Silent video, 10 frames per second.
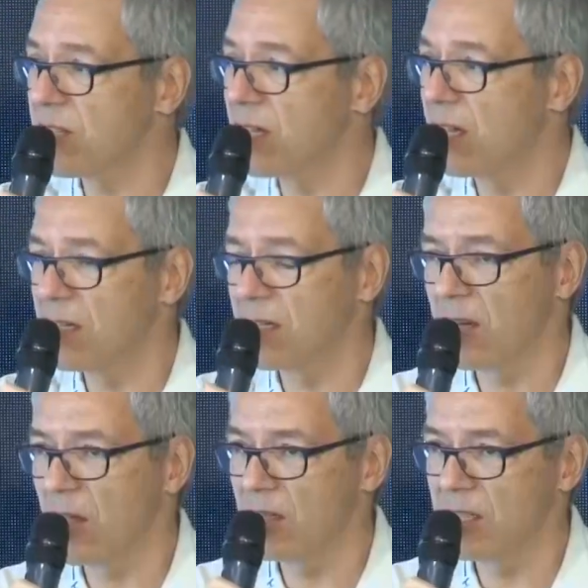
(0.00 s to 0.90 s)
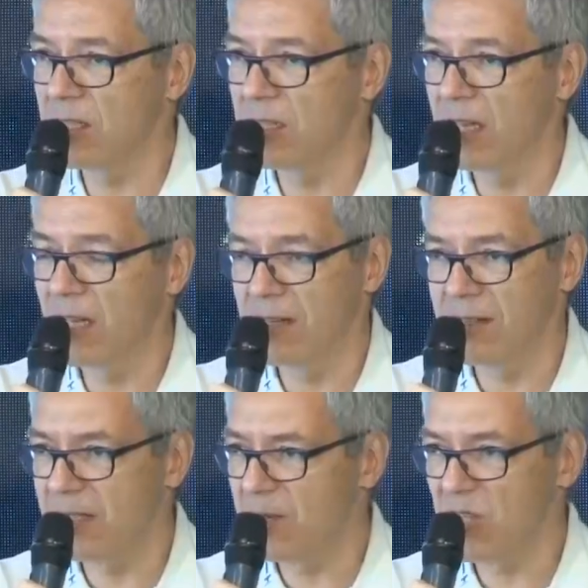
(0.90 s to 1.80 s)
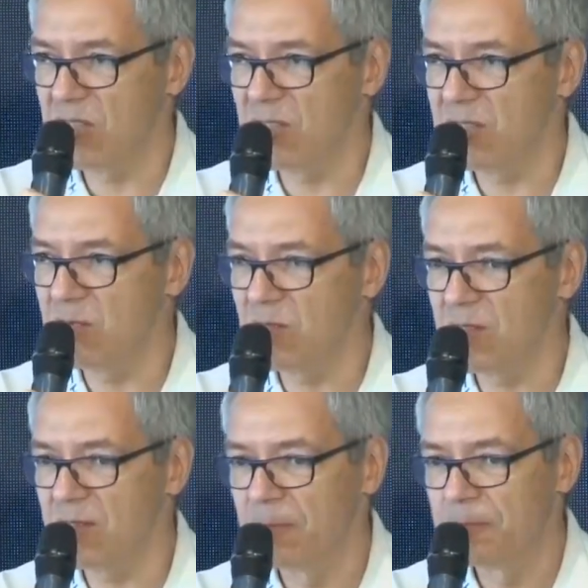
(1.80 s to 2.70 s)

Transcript: I did a lot in database systems,